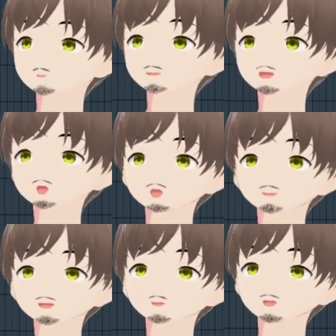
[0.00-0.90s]
gonna go back
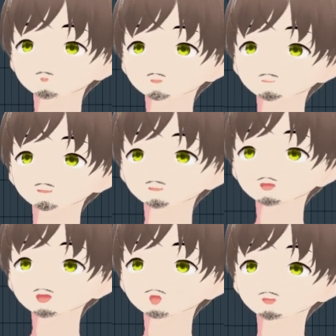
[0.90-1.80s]
to here. Then we're gonna
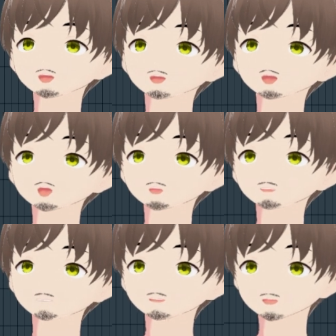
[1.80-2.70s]
go back to the
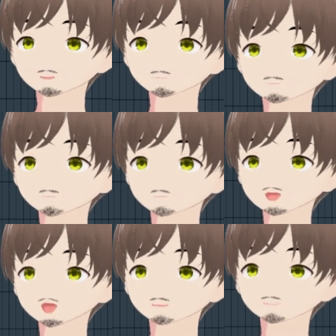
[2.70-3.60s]
compressor. Like I
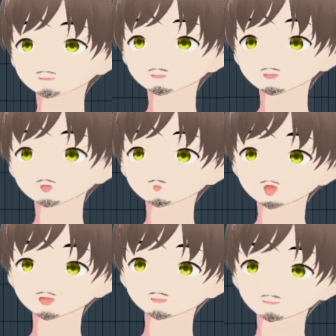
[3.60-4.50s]
said, 3 to
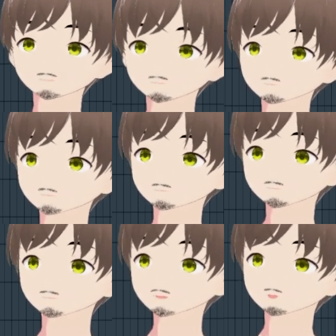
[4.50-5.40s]
1.
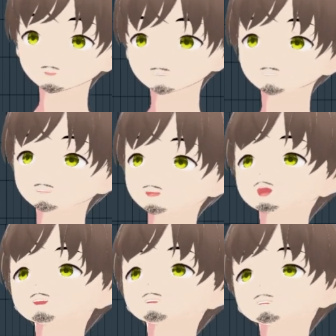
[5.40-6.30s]
It was 7 to
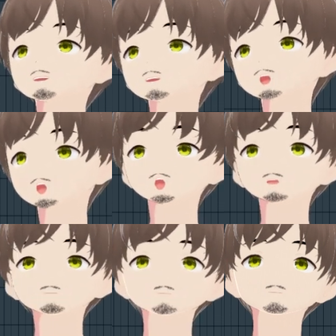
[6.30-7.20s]
8, so
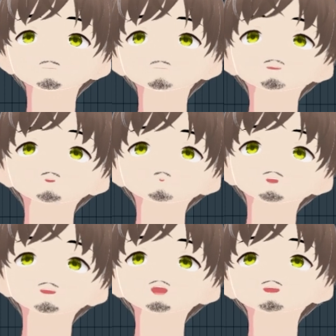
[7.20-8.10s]
you want
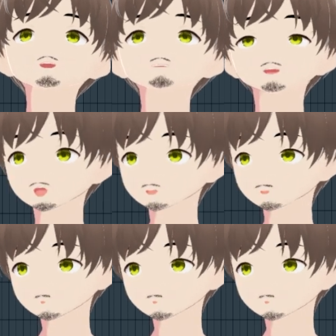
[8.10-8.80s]
to give it some room.